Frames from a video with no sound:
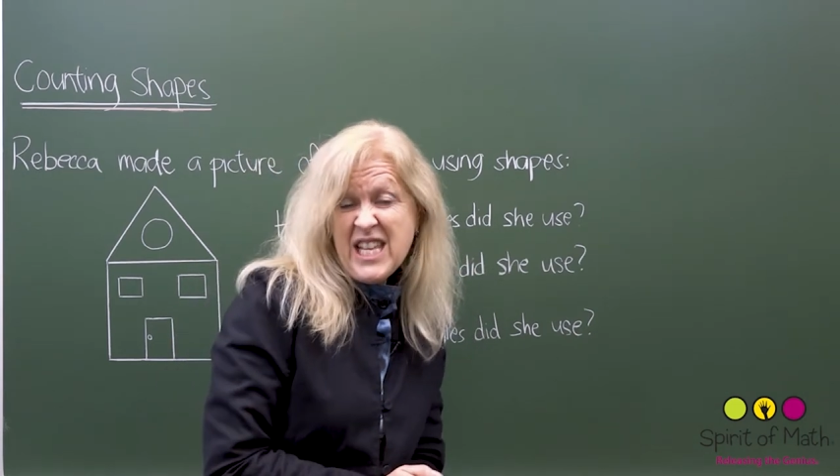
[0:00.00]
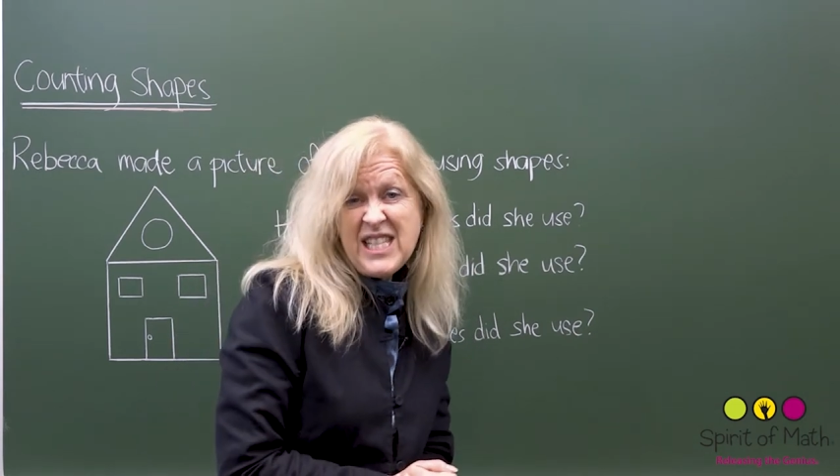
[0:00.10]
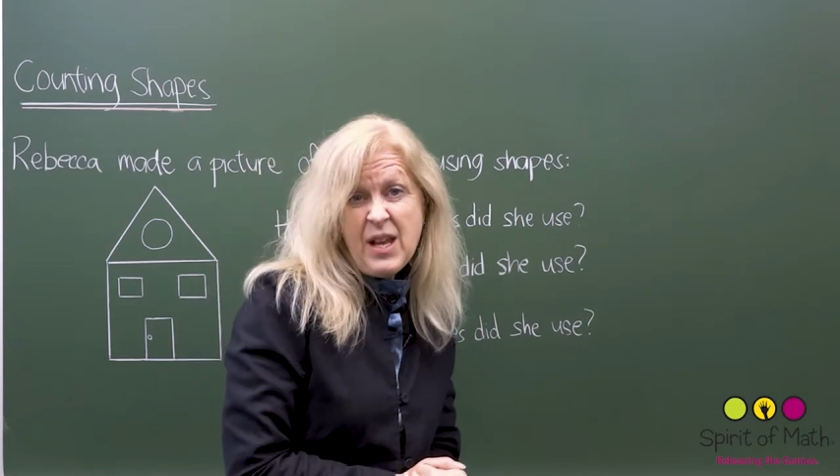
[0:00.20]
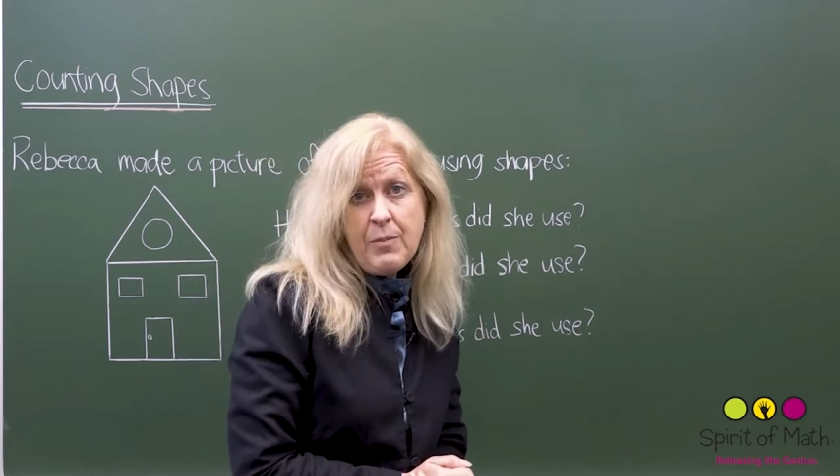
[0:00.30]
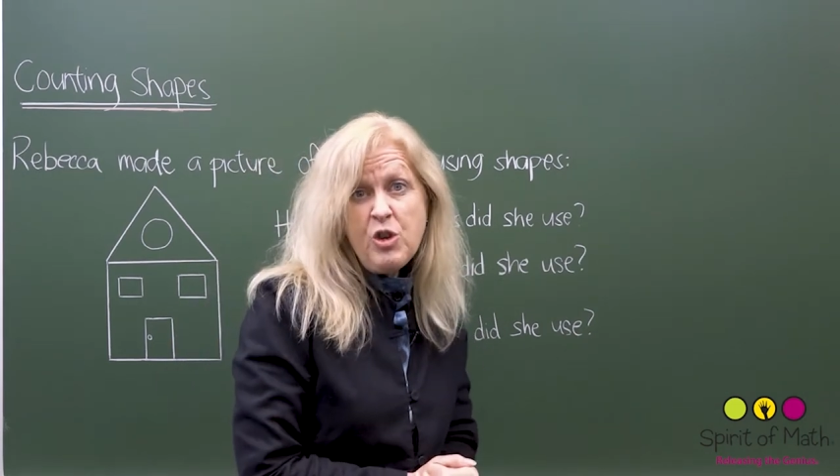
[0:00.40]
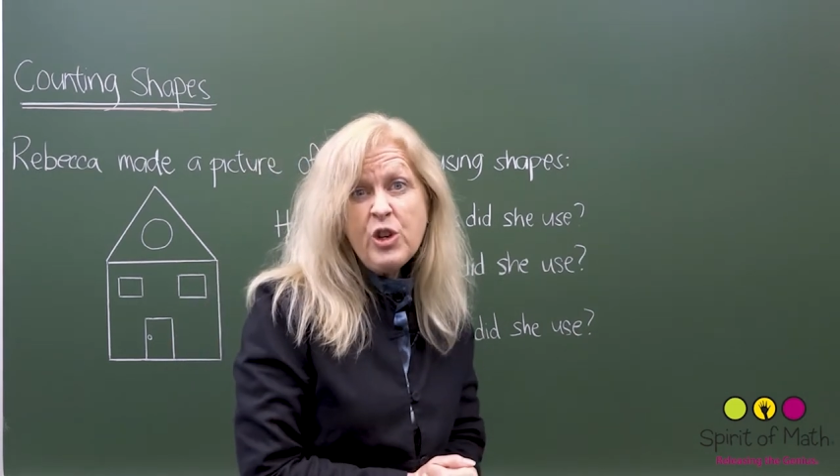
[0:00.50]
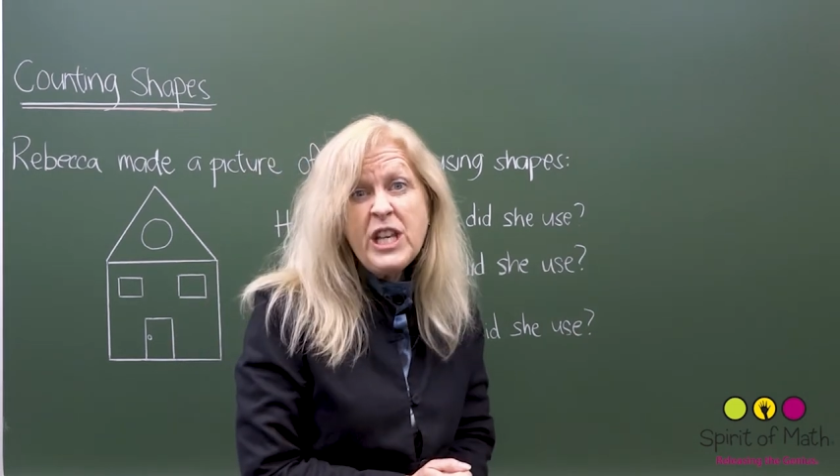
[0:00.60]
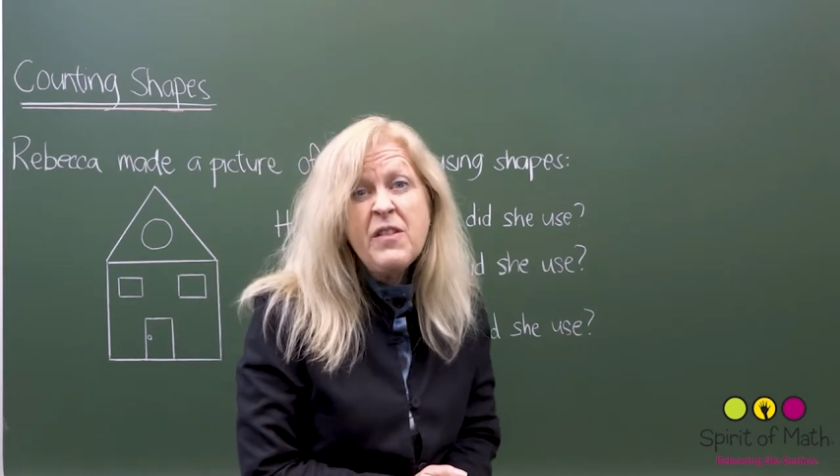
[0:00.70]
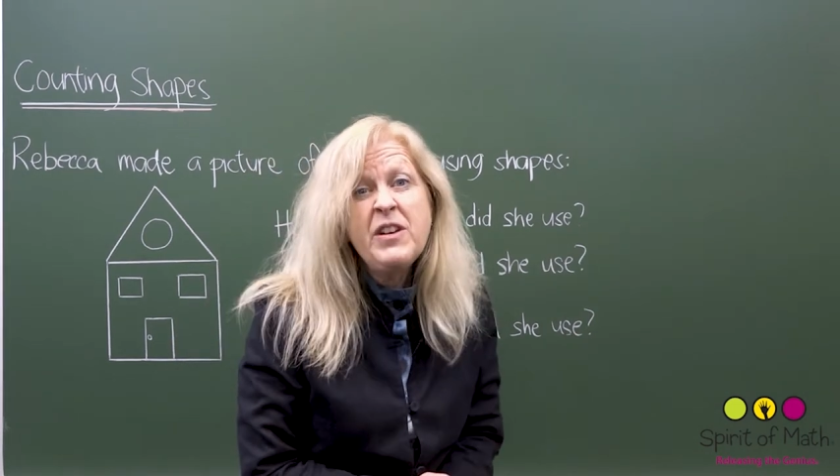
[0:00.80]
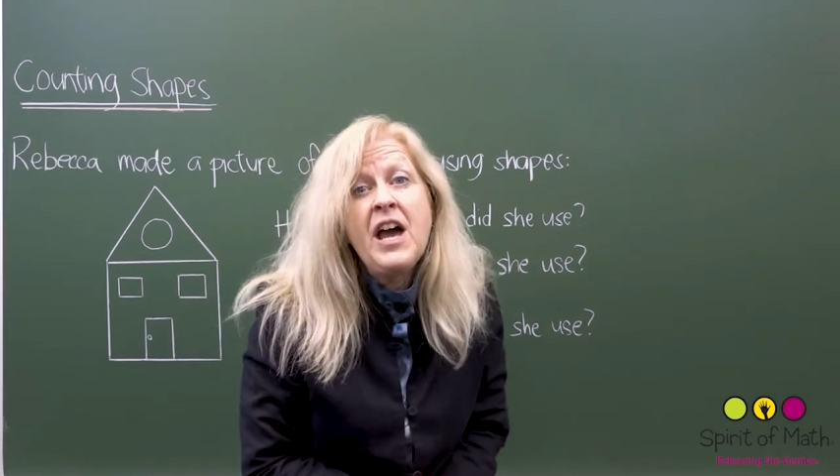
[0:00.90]
Some, you could
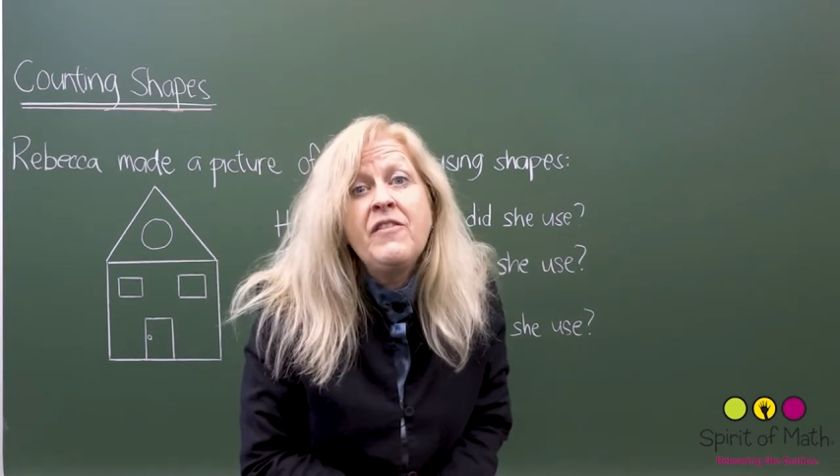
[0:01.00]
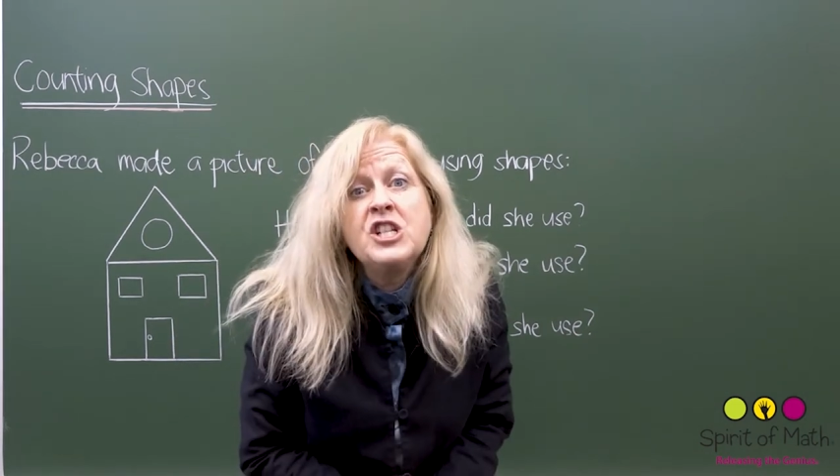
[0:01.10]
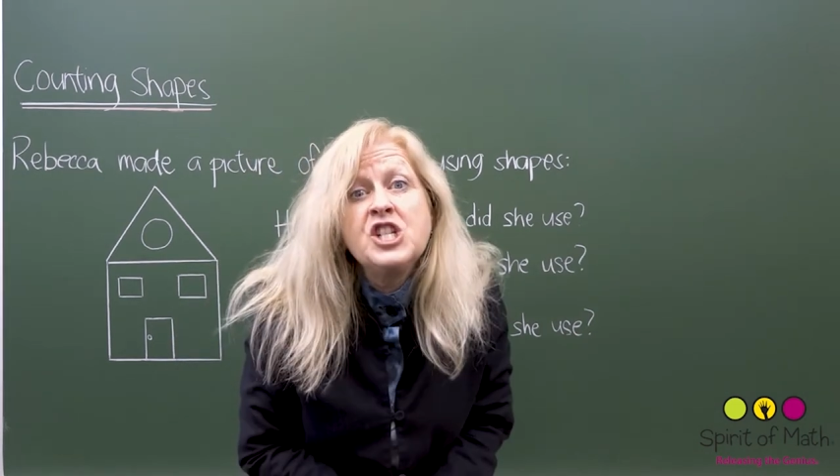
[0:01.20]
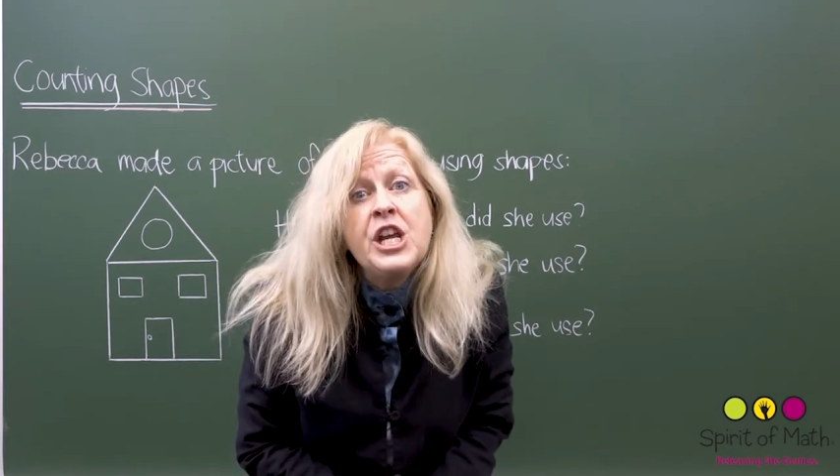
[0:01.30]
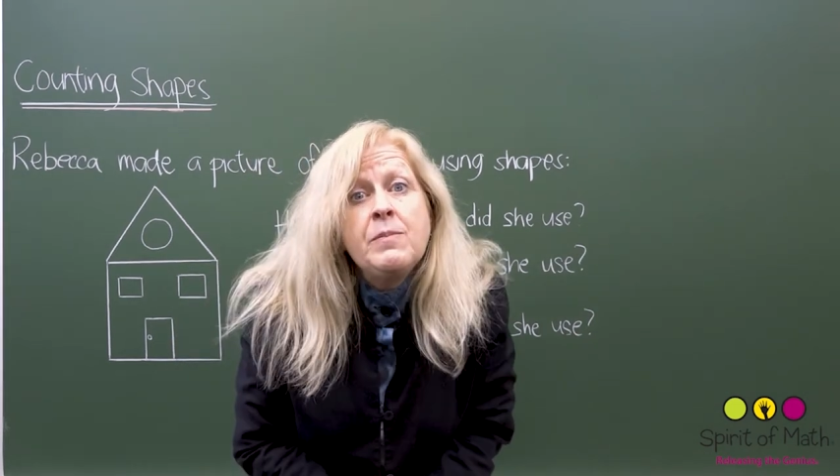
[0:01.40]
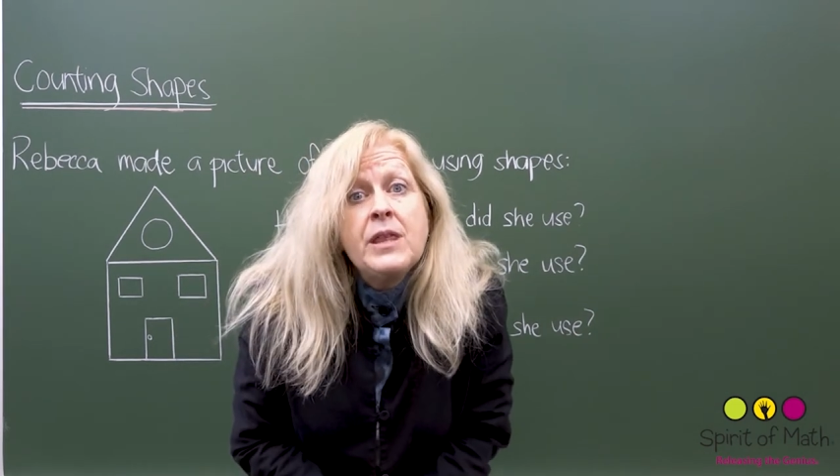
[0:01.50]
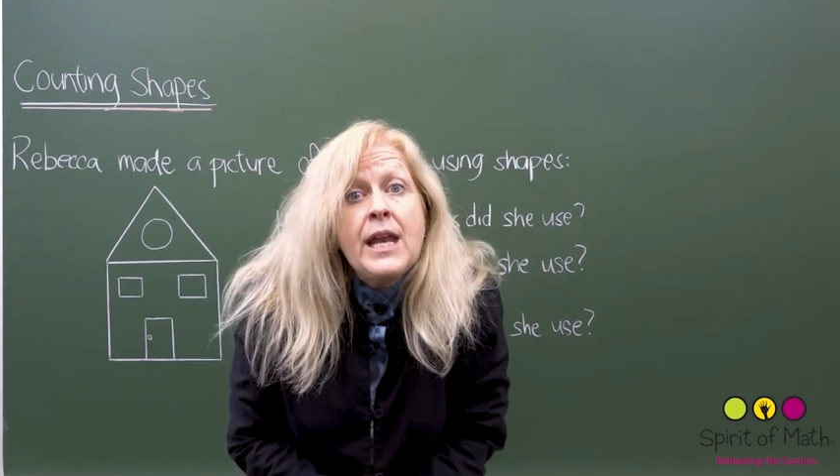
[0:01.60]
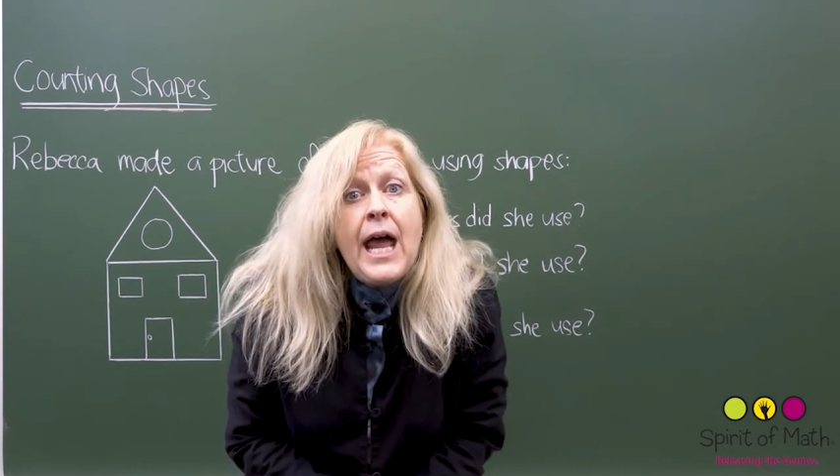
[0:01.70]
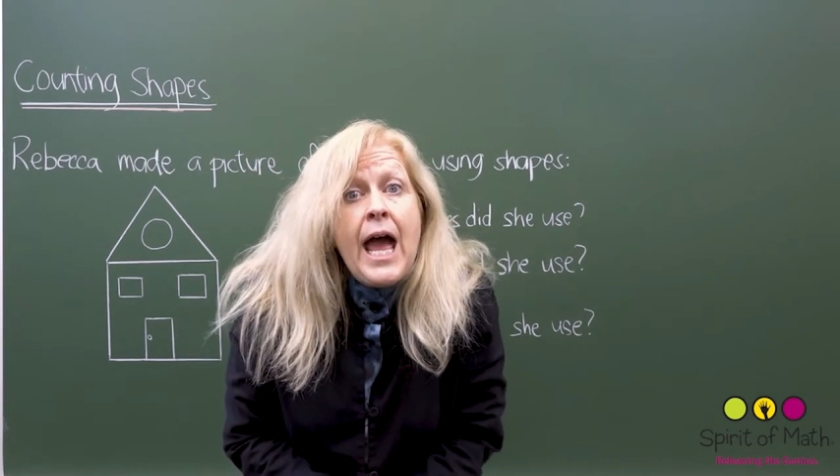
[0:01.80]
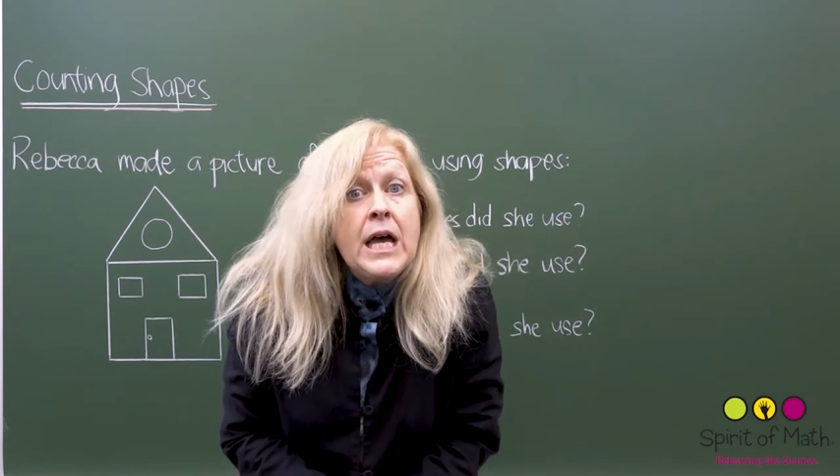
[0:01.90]
even have a shape
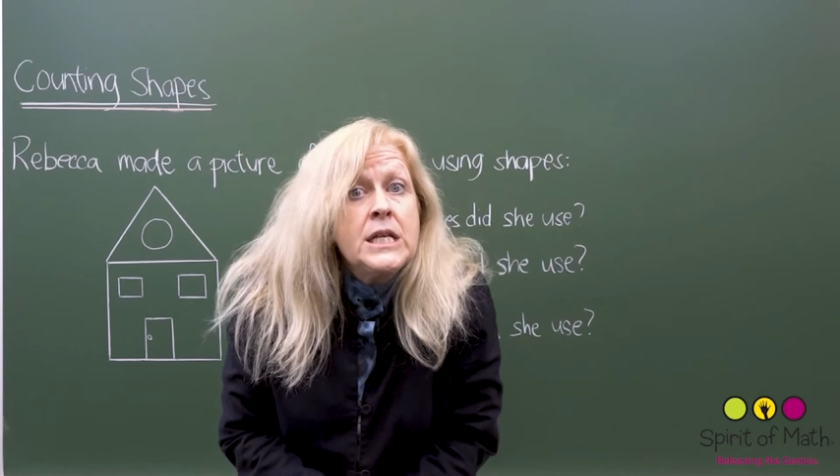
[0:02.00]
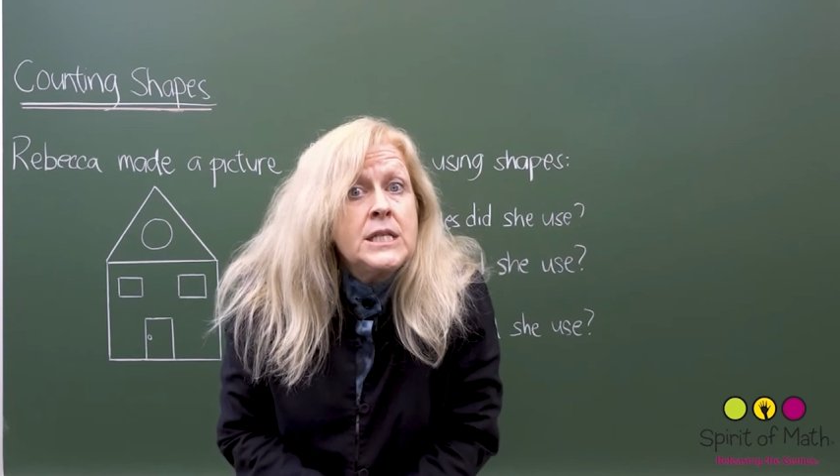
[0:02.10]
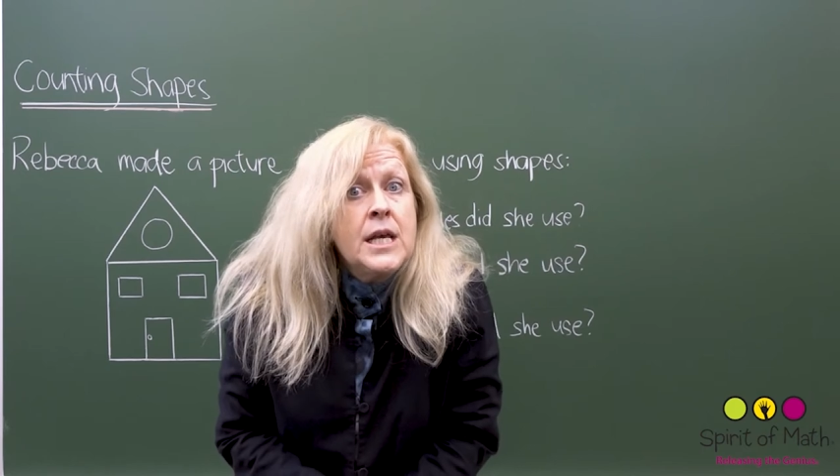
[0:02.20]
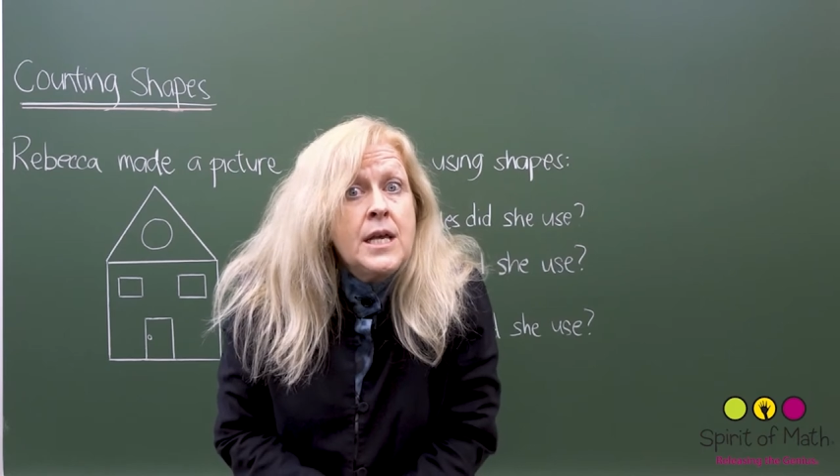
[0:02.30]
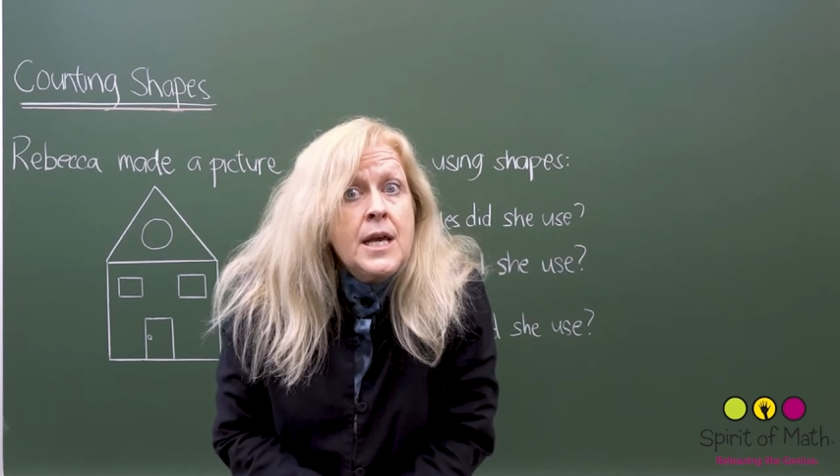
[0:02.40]
that has